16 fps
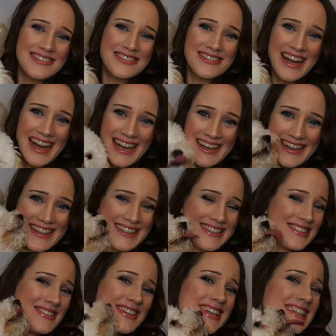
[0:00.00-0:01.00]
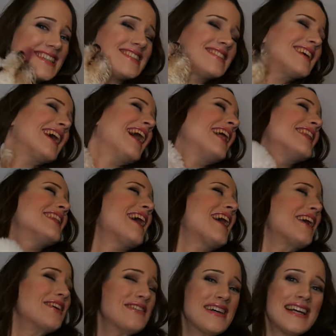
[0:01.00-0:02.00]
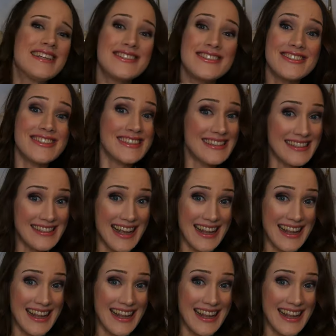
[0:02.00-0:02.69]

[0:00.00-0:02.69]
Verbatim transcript: right here. I think she wanted to say hello. So she says